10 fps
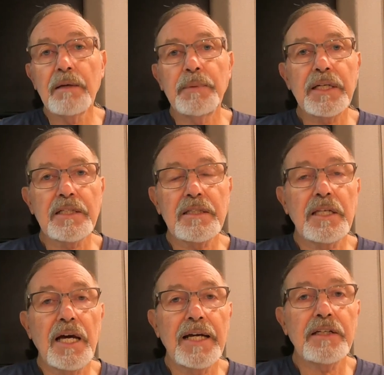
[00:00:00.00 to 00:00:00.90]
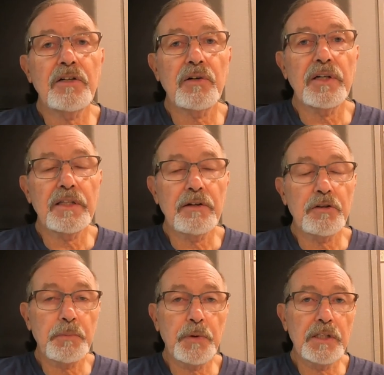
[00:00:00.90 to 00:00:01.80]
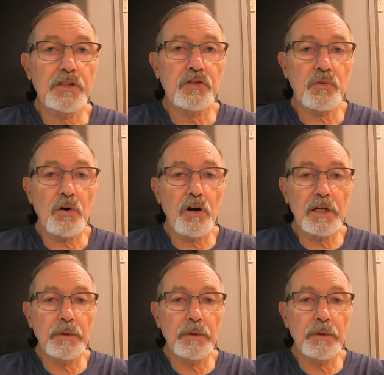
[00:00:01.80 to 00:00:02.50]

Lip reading: because the tide current there is pretty strong,